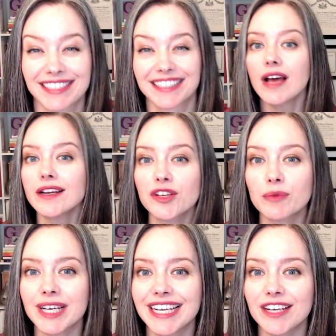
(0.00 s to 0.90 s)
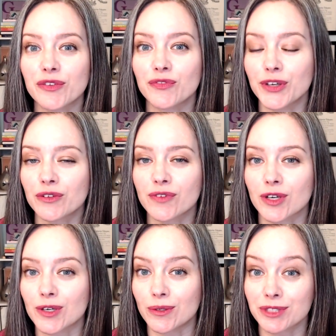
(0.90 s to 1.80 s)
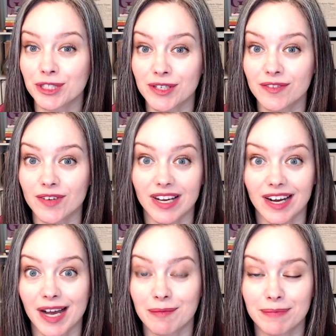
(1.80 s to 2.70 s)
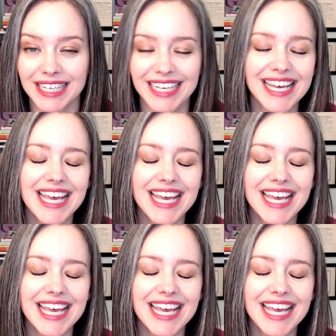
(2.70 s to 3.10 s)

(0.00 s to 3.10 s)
Another way to get a feel for the culture of a company